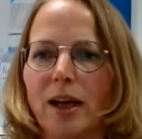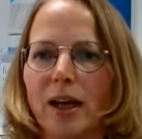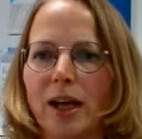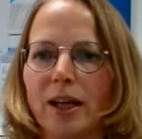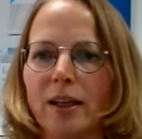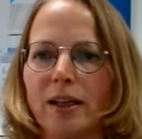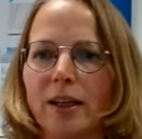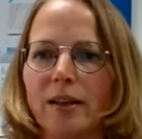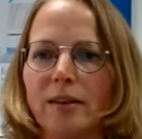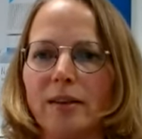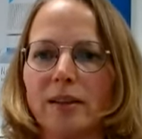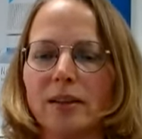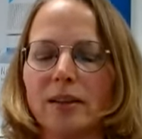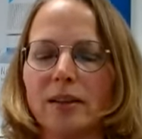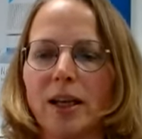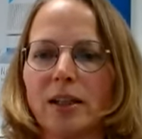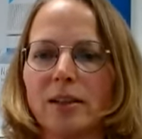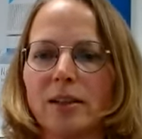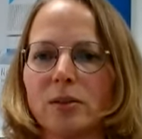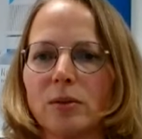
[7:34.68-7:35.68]
And okay. I think
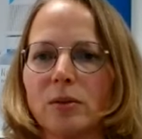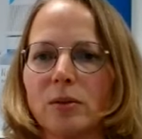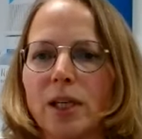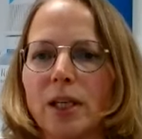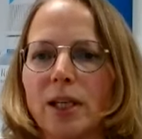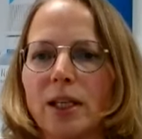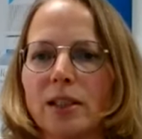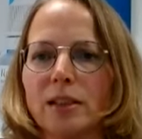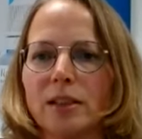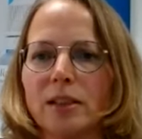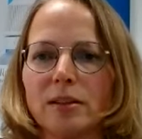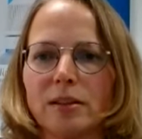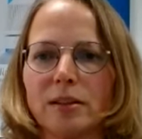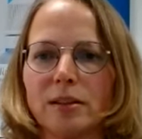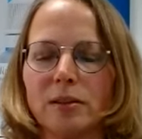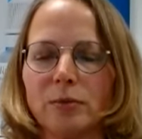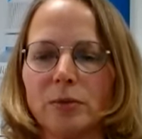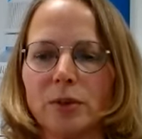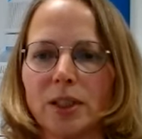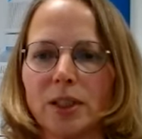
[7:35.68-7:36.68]
that's really the
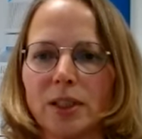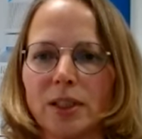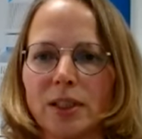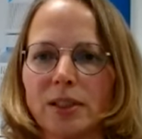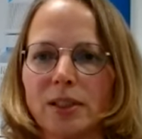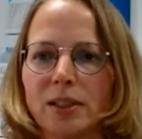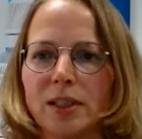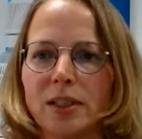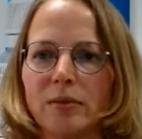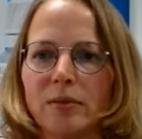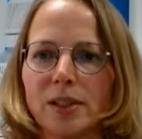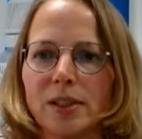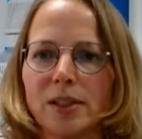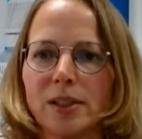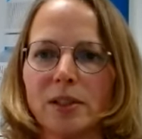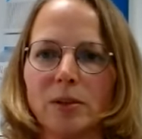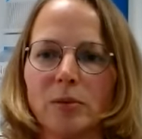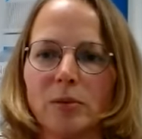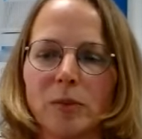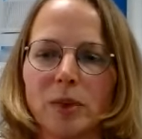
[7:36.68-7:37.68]
difficulty with
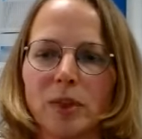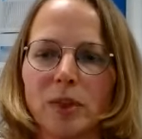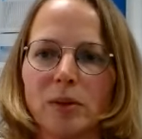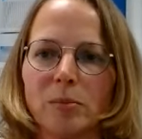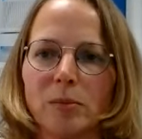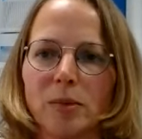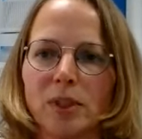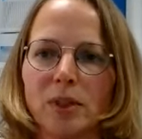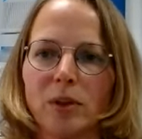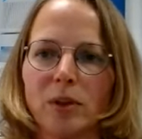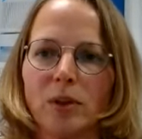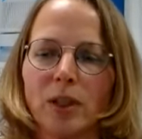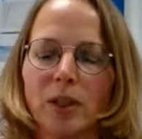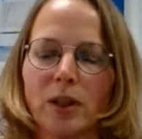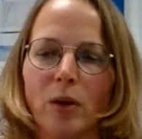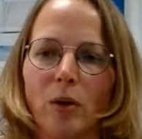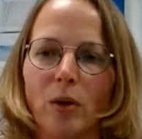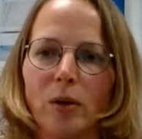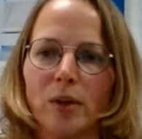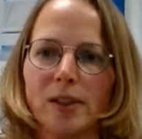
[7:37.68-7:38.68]
symptoms. So the
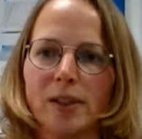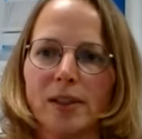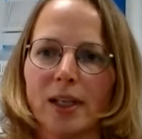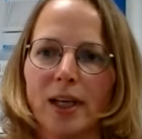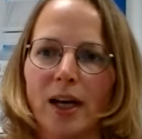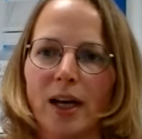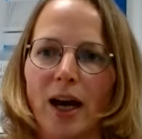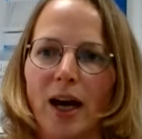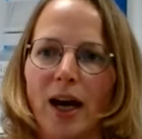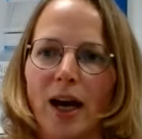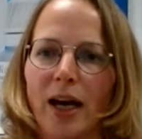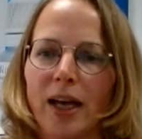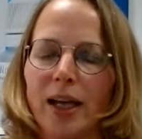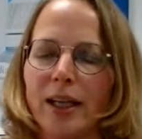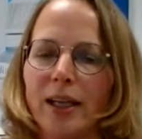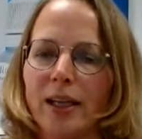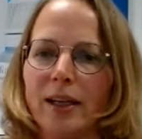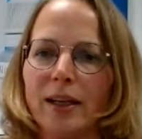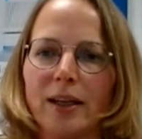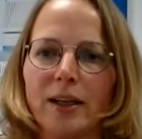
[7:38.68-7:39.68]

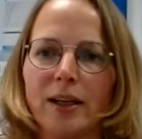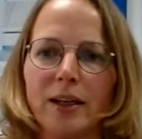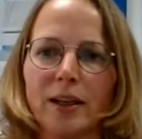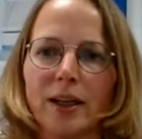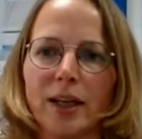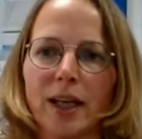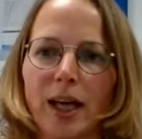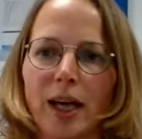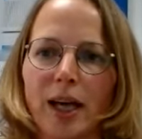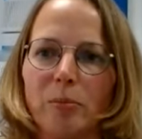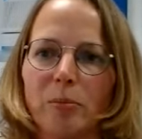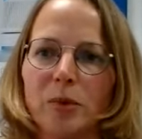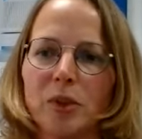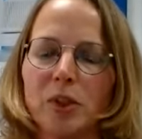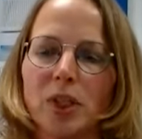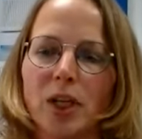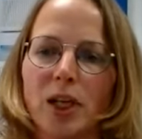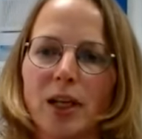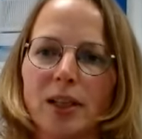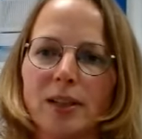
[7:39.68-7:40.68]
OSDI
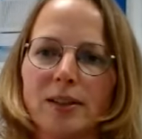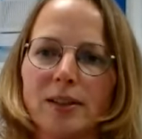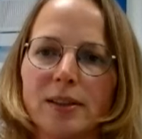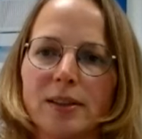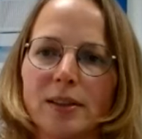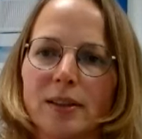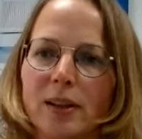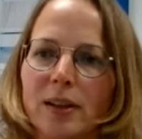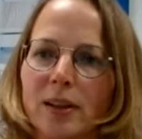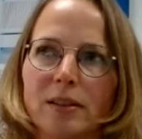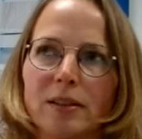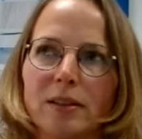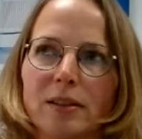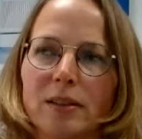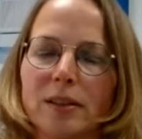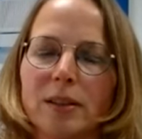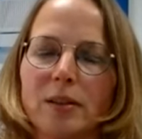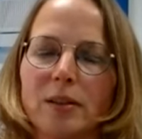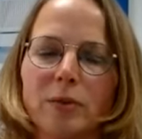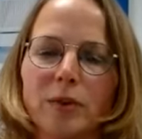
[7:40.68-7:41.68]
captures
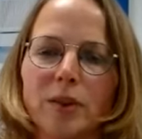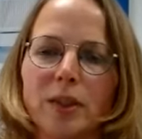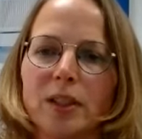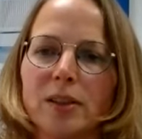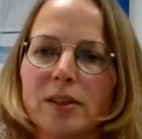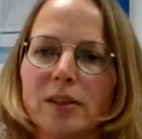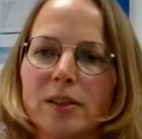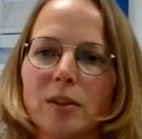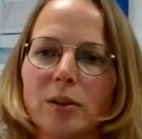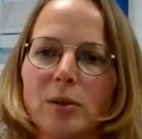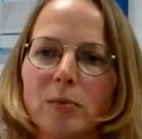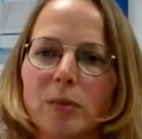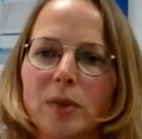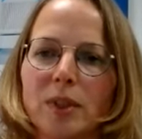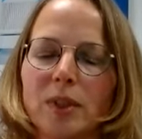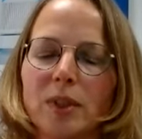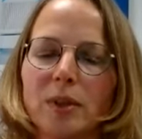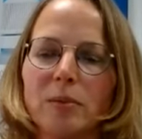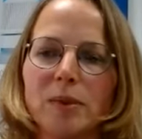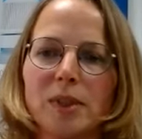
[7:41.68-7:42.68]
different
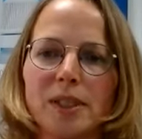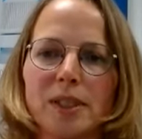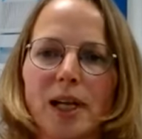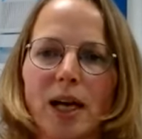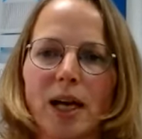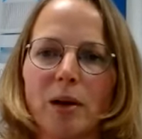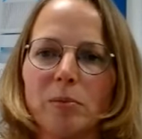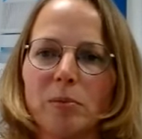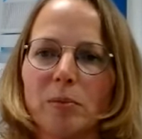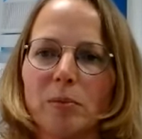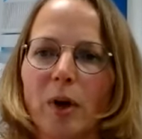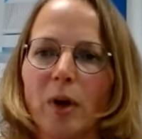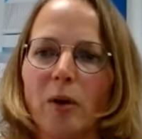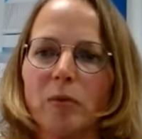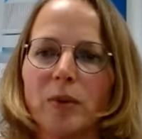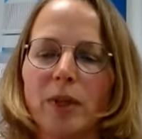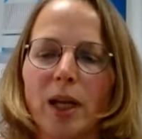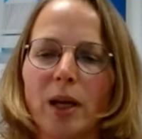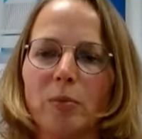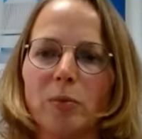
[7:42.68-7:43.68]
symptoms. Some
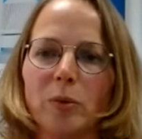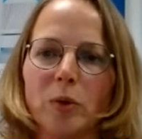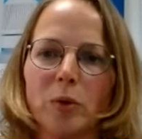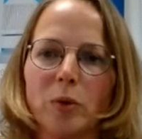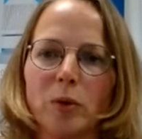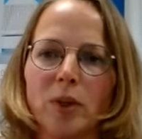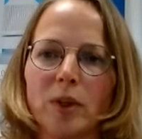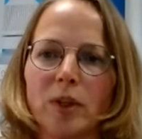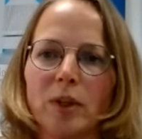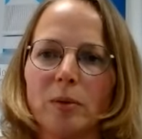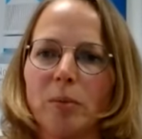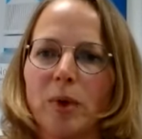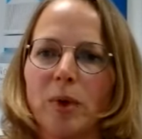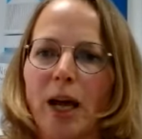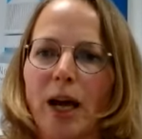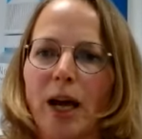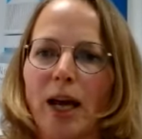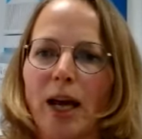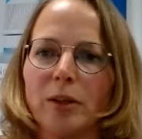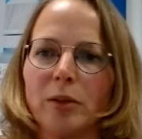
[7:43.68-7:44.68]
of them do not
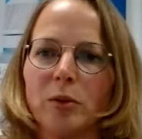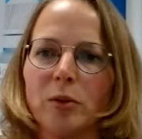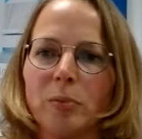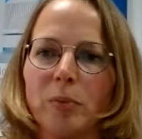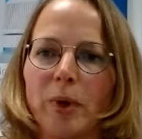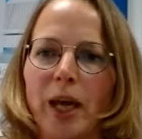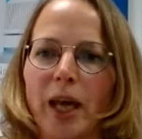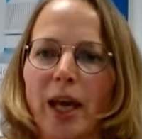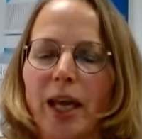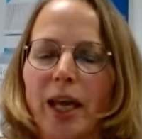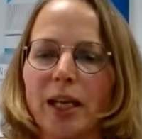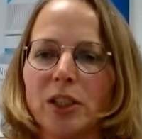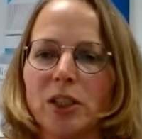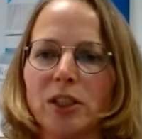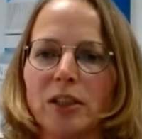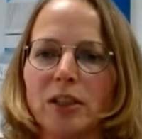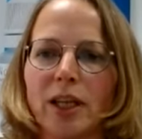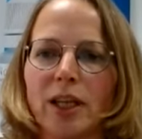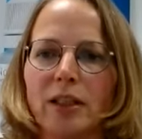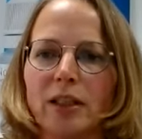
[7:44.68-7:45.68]
apply to
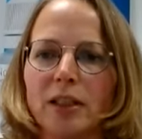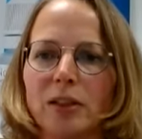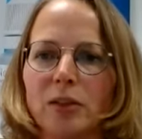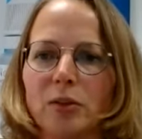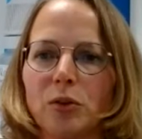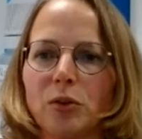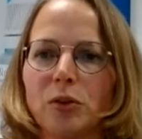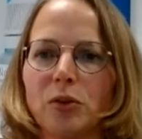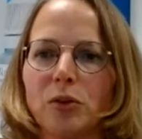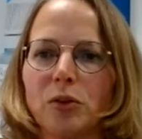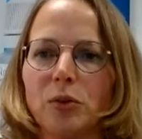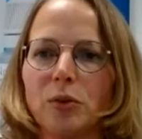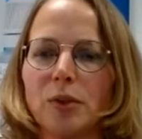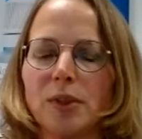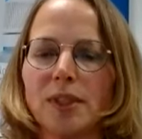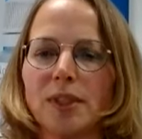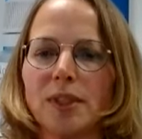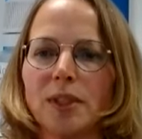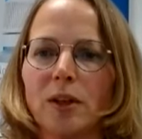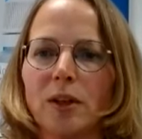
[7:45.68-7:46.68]
patients. That
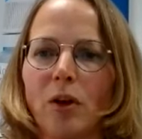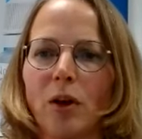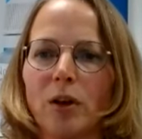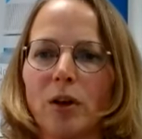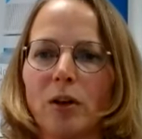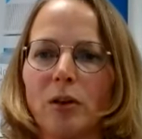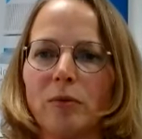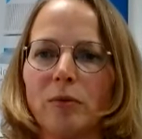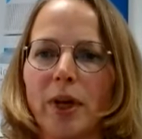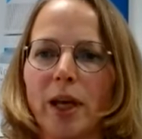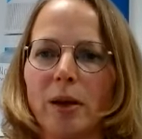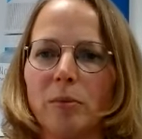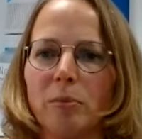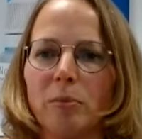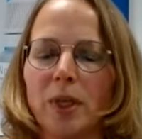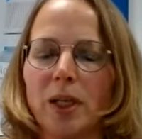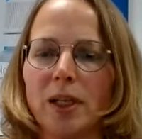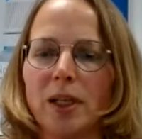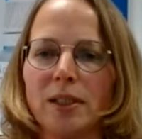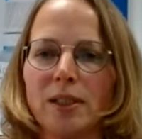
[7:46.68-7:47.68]
introduces a lot of
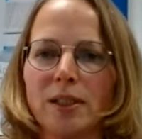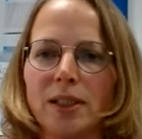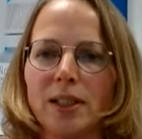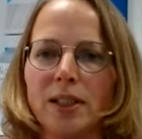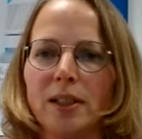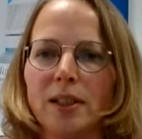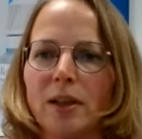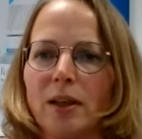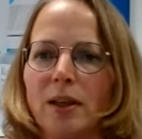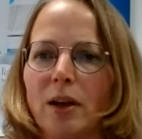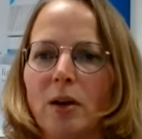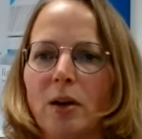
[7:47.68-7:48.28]
variability.